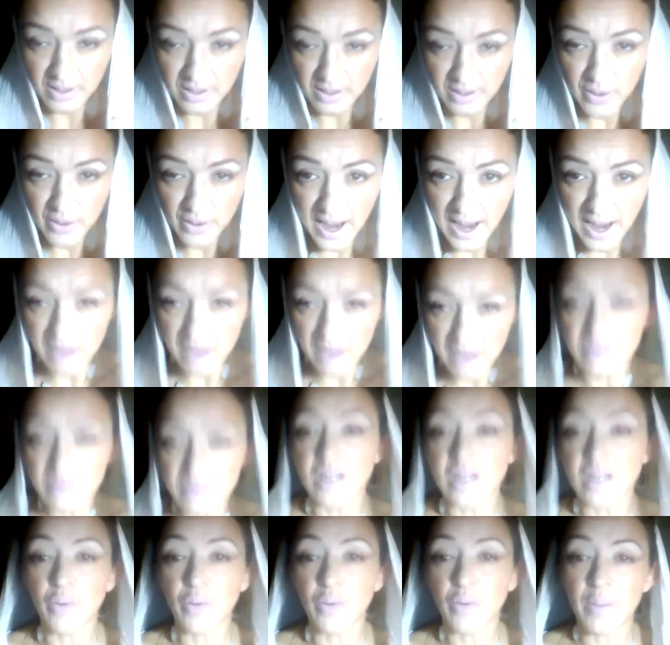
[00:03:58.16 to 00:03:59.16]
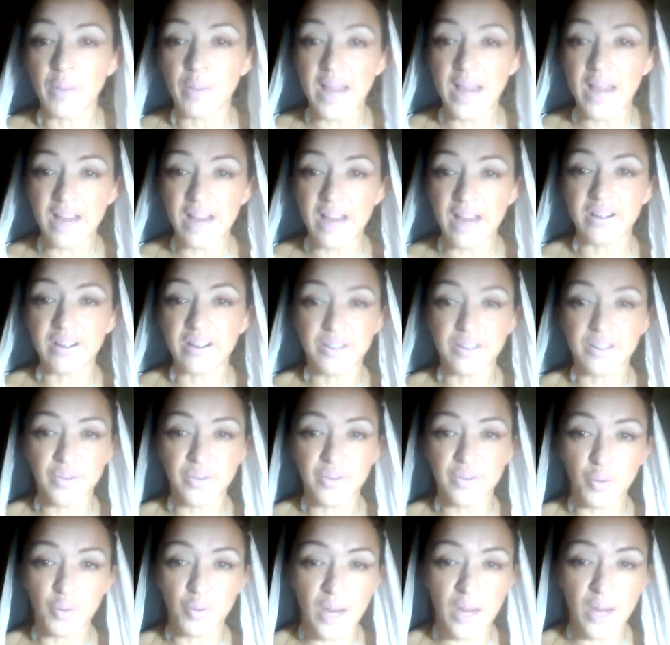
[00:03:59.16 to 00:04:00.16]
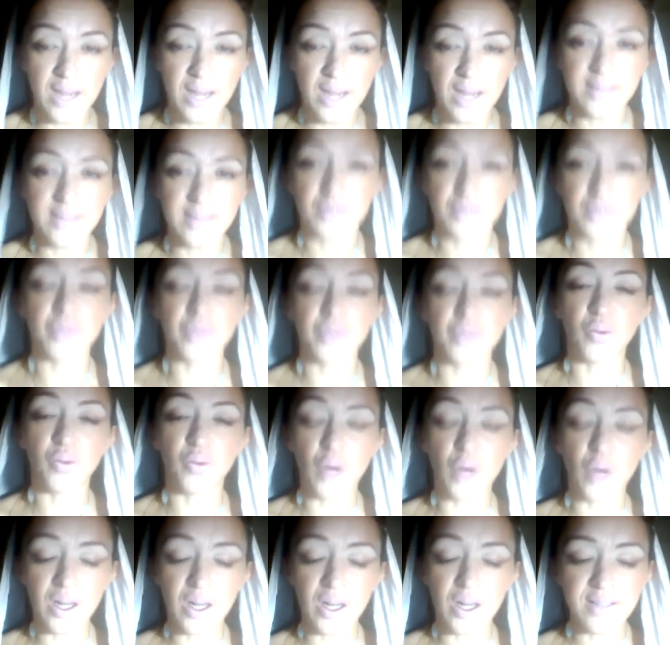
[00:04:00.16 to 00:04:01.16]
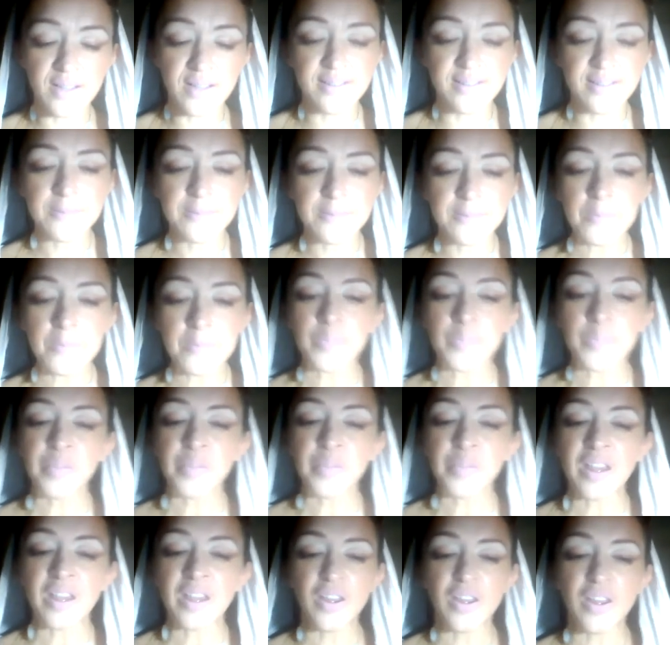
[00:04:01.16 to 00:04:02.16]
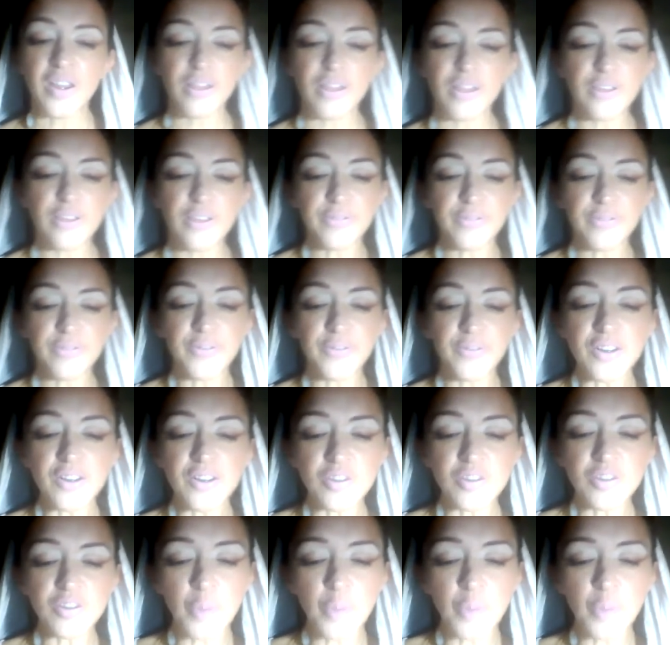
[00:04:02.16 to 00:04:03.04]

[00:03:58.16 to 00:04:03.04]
crowns, and I wear my hair in a different way, and it sort of works. The first